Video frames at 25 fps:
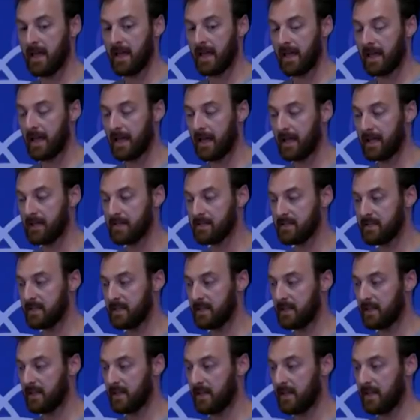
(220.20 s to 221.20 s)
And
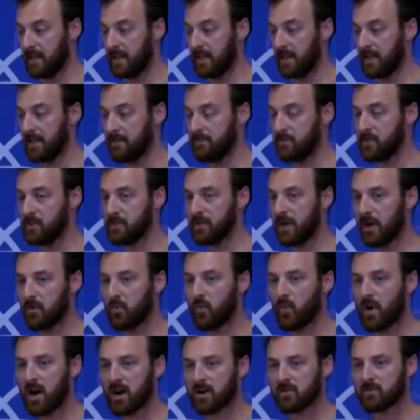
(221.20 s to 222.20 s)
if you look
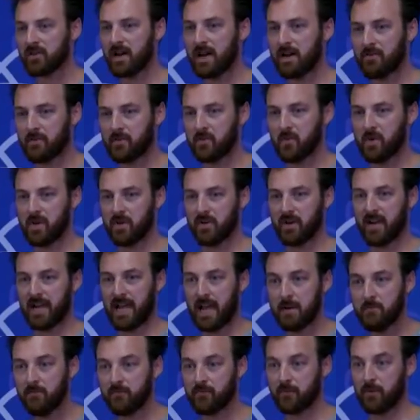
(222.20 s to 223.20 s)
at where GraphQL
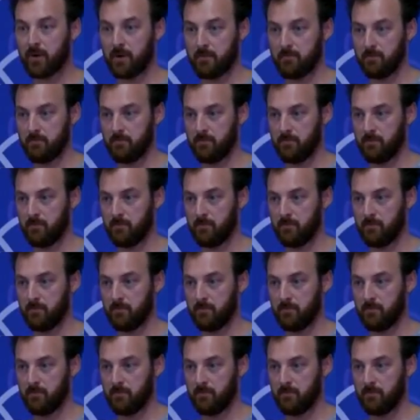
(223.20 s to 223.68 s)
came from,